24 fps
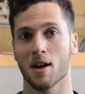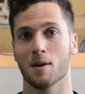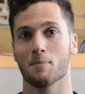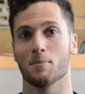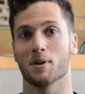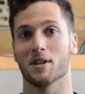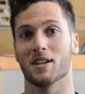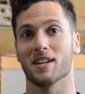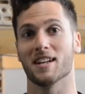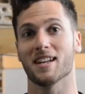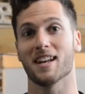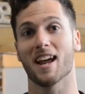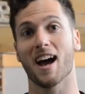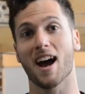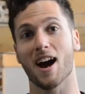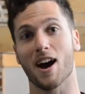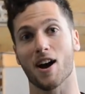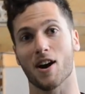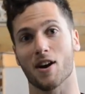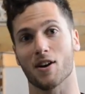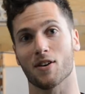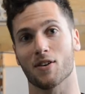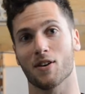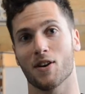But
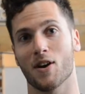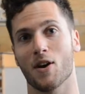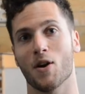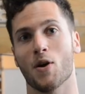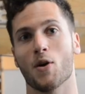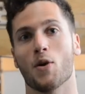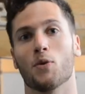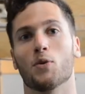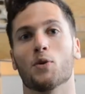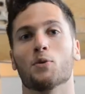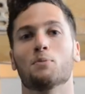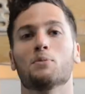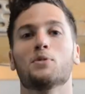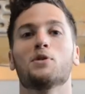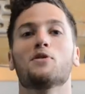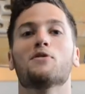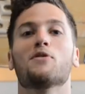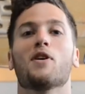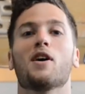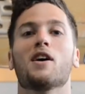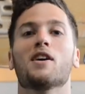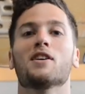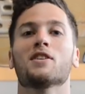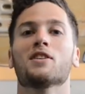now we'll move
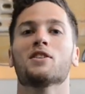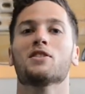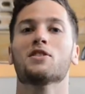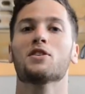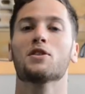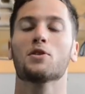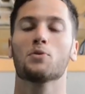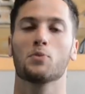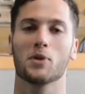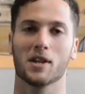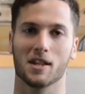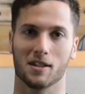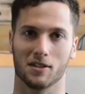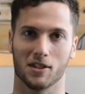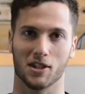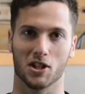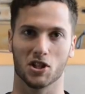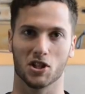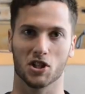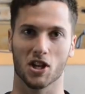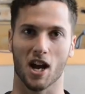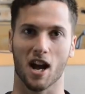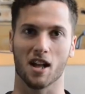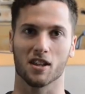on to the weekly
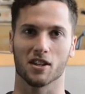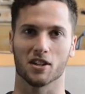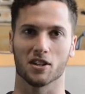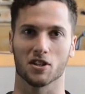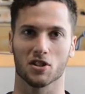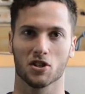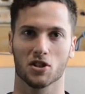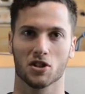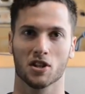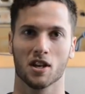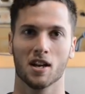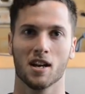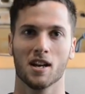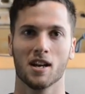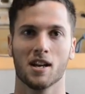challenge.